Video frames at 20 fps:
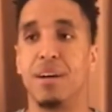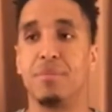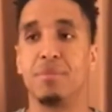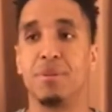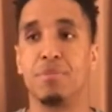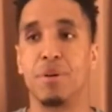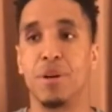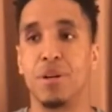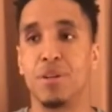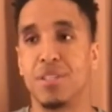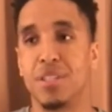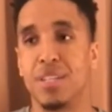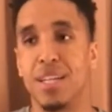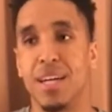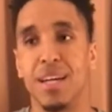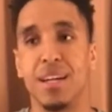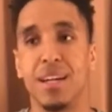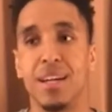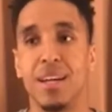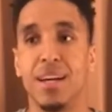a person
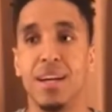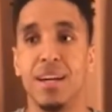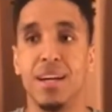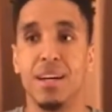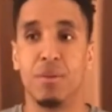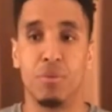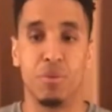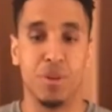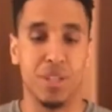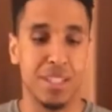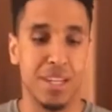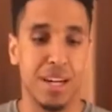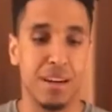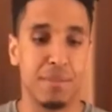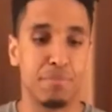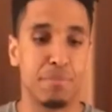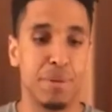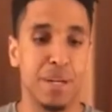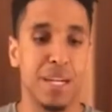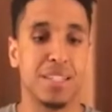that once I
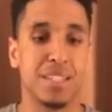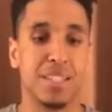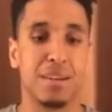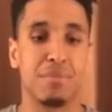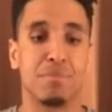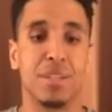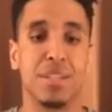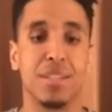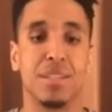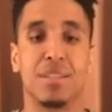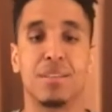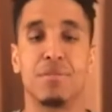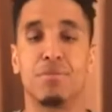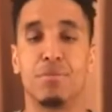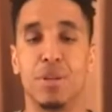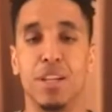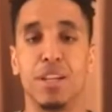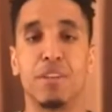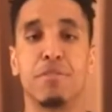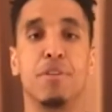pick something to
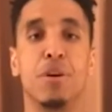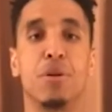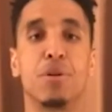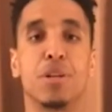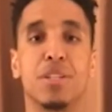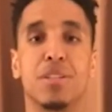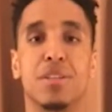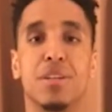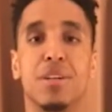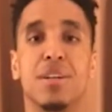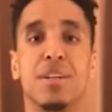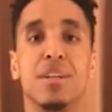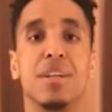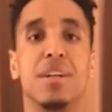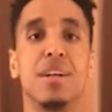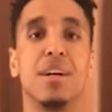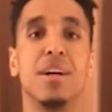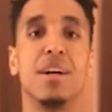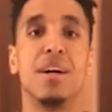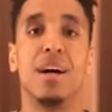really focus on,
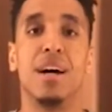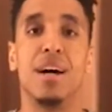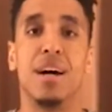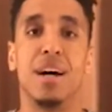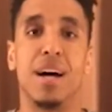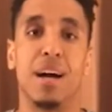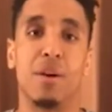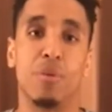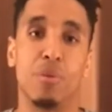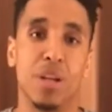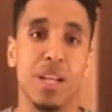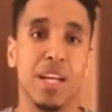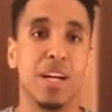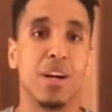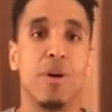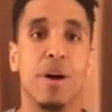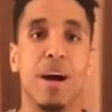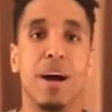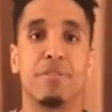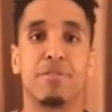I really
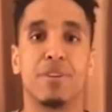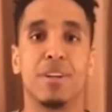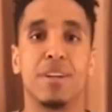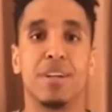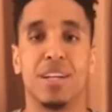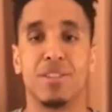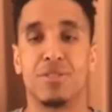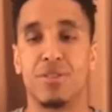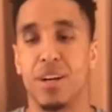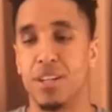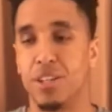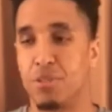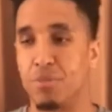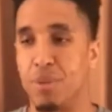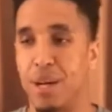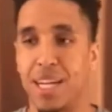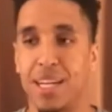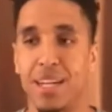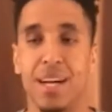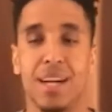go after it. I try to use
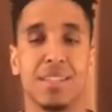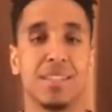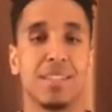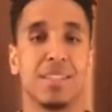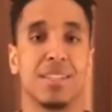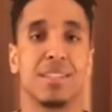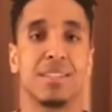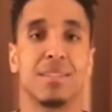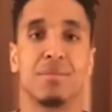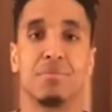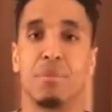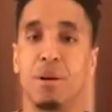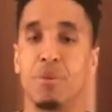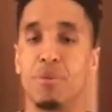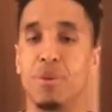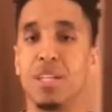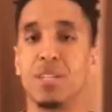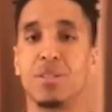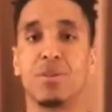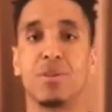my connections, my
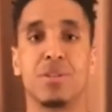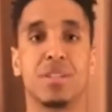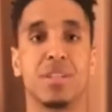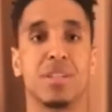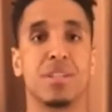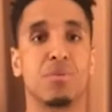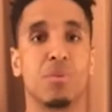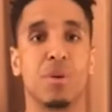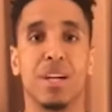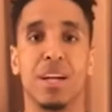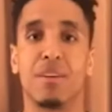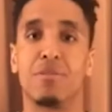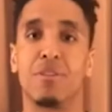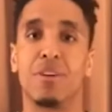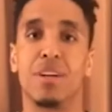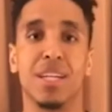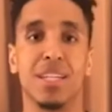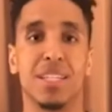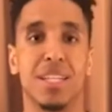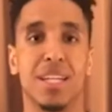resources, whatever
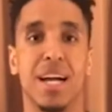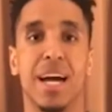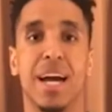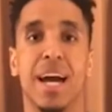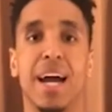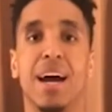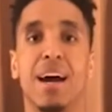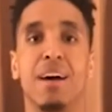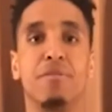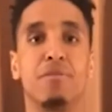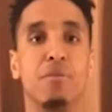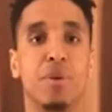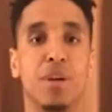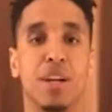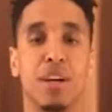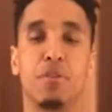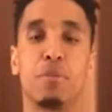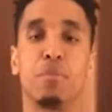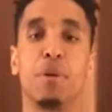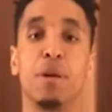it is that I have,
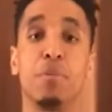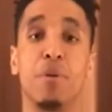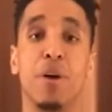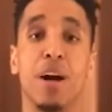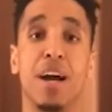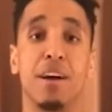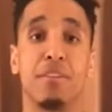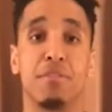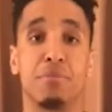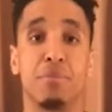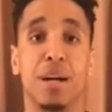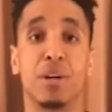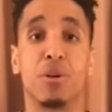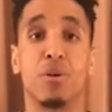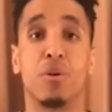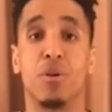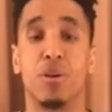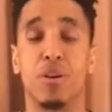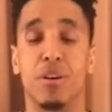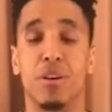whatever people I have in my
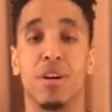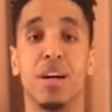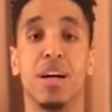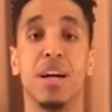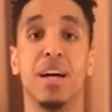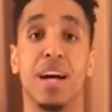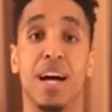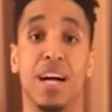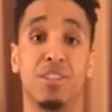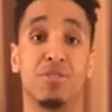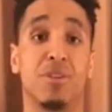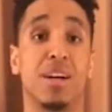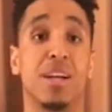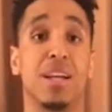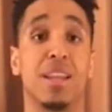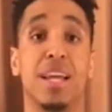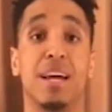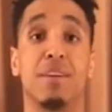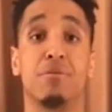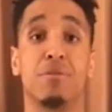corner, I try to
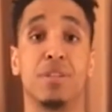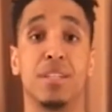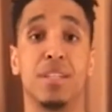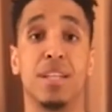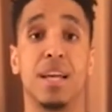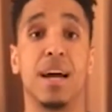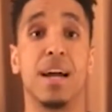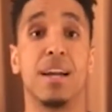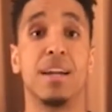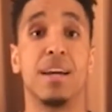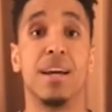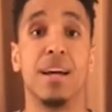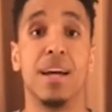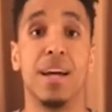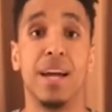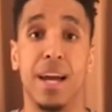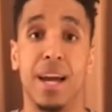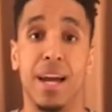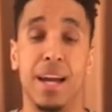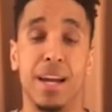leverage that
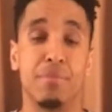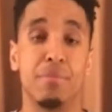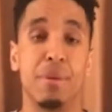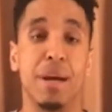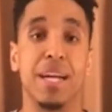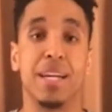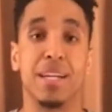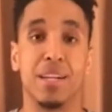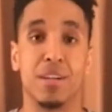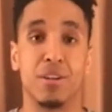and make it a